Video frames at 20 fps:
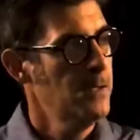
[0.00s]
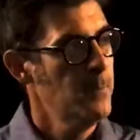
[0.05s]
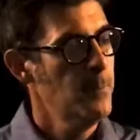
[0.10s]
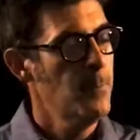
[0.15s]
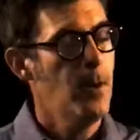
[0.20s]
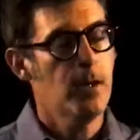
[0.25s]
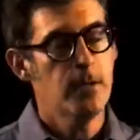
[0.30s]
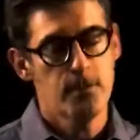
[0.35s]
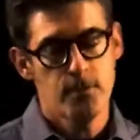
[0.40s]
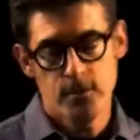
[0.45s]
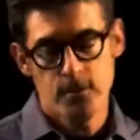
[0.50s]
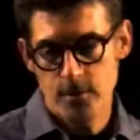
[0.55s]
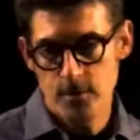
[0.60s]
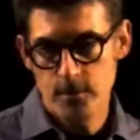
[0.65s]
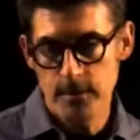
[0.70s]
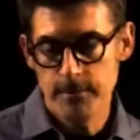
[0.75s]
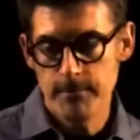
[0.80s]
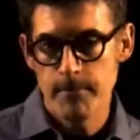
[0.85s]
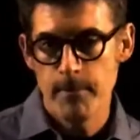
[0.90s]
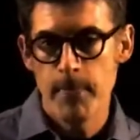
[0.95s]
parts to
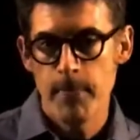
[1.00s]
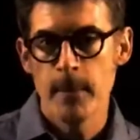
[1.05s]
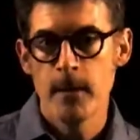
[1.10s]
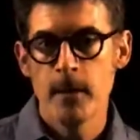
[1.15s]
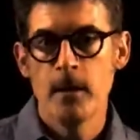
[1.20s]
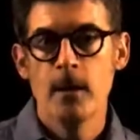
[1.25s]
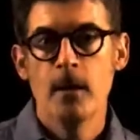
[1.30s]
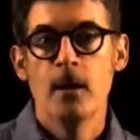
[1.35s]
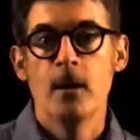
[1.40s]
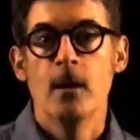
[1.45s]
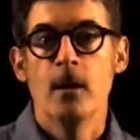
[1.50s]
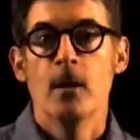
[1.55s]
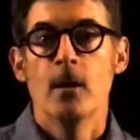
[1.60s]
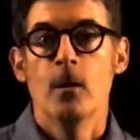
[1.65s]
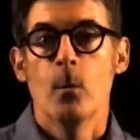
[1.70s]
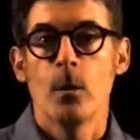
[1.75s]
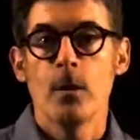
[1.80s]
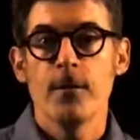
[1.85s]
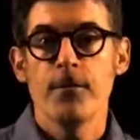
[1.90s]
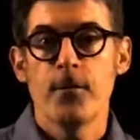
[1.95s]
it.
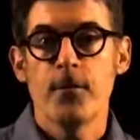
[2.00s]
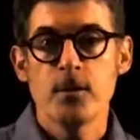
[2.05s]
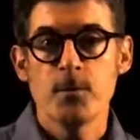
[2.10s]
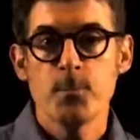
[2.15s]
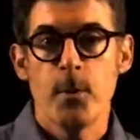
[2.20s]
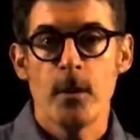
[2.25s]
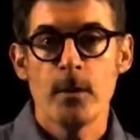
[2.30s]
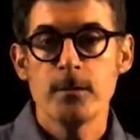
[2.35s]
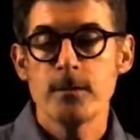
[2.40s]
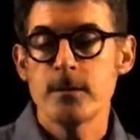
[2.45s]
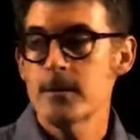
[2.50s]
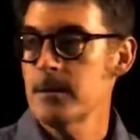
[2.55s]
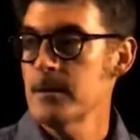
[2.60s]
One of the first parts